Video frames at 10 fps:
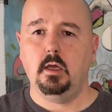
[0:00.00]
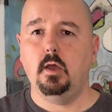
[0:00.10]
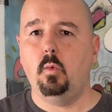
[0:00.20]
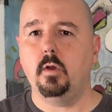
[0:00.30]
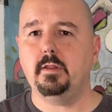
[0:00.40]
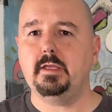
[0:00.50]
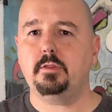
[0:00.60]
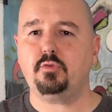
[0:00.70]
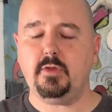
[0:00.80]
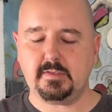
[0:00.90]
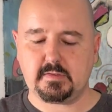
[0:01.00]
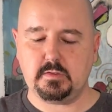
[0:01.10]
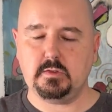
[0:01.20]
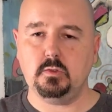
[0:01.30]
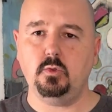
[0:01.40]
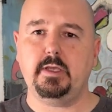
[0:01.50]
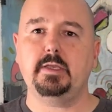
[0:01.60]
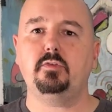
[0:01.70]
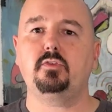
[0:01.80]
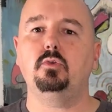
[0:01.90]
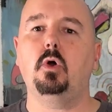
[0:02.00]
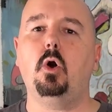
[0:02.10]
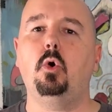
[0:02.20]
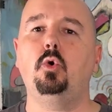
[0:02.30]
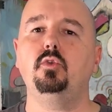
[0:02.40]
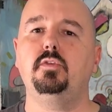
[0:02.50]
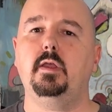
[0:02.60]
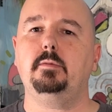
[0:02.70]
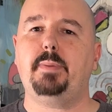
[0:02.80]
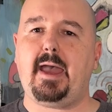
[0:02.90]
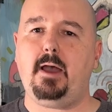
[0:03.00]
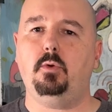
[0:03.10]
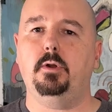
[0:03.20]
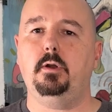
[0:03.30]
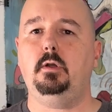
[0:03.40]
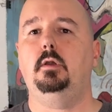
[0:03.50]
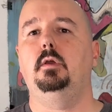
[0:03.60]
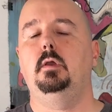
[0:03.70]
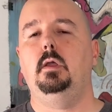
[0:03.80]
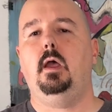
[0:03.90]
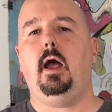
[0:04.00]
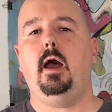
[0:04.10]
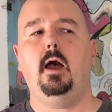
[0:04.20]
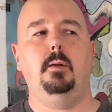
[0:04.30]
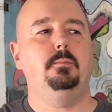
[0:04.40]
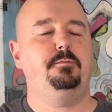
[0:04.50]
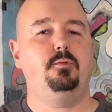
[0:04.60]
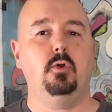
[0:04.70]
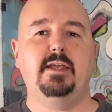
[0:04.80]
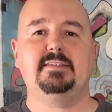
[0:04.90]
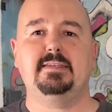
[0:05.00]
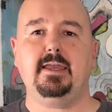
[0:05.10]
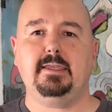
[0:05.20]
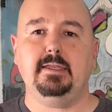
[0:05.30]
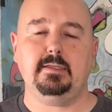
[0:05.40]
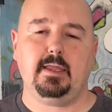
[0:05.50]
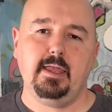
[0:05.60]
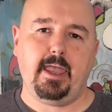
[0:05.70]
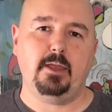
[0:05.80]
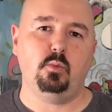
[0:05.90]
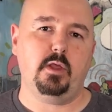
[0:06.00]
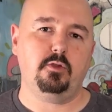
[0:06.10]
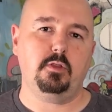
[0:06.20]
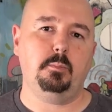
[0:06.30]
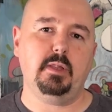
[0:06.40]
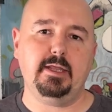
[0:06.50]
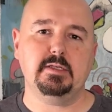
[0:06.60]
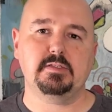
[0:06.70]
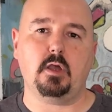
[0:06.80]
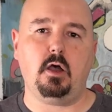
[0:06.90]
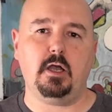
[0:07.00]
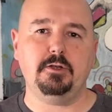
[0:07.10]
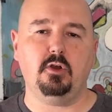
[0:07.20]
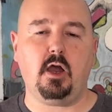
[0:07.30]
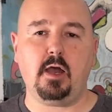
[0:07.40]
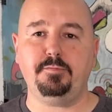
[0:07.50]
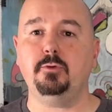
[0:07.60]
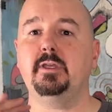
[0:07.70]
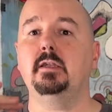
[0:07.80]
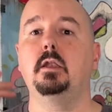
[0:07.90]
One of the other things to do is to hold power for a second, and whether the blade is on or off, you'll get a